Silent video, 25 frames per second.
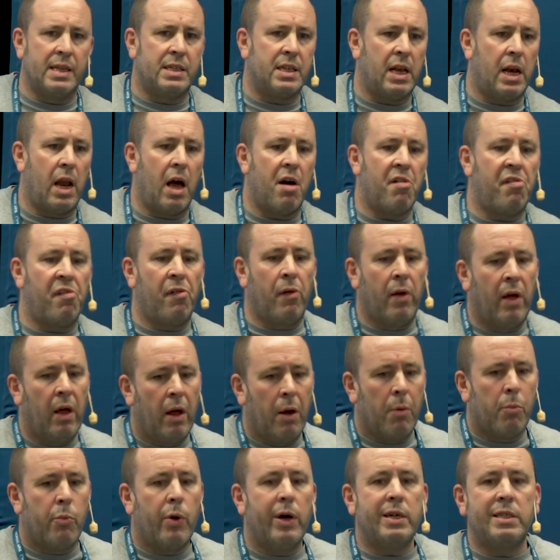enough
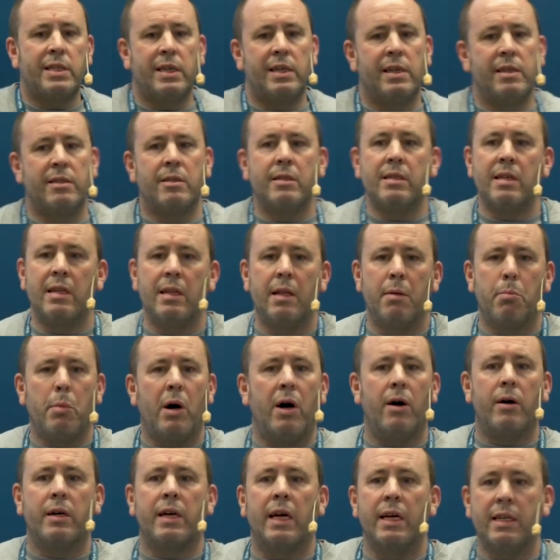precedence in the
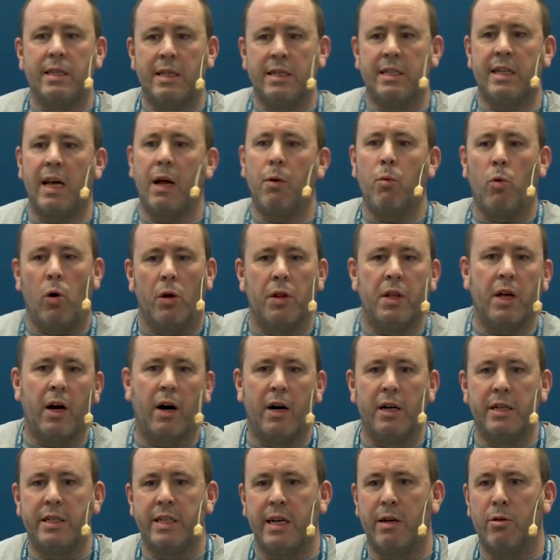market to say what the
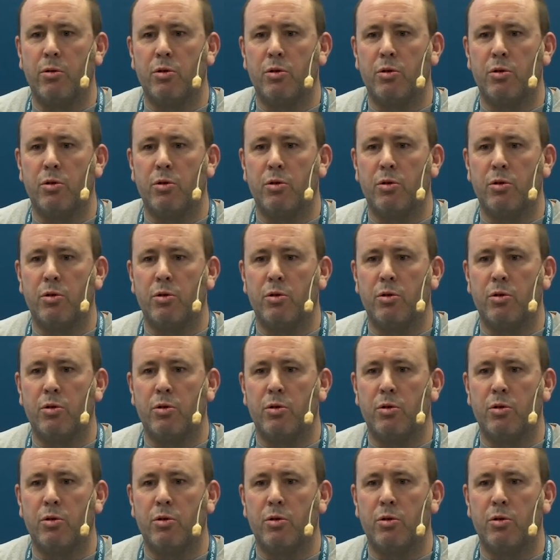ideal